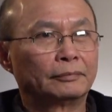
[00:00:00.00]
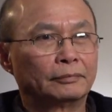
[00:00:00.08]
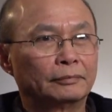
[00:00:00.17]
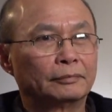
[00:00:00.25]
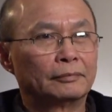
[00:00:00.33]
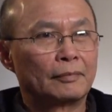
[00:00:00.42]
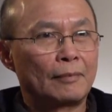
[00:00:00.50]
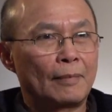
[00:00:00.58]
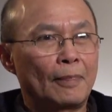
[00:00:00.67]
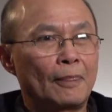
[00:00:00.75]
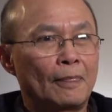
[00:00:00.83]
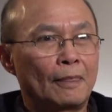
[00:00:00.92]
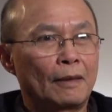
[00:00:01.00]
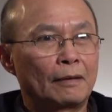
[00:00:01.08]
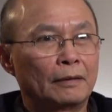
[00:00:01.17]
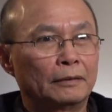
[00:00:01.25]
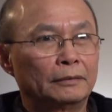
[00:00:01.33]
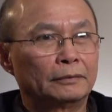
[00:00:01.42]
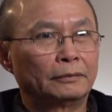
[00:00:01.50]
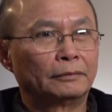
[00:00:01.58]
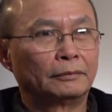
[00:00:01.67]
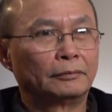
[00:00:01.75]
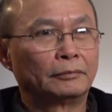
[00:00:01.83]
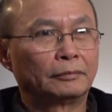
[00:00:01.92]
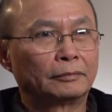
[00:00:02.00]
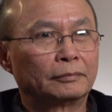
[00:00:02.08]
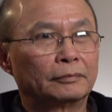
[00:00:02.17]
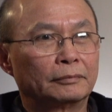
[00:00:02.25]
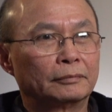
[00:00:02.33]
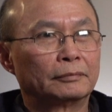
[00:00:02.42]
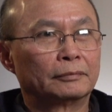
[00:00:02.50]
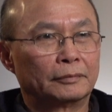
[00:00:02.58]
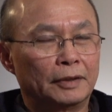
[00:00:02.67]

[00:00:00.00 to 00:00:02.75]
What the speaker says: Okay. So just took you 2 days.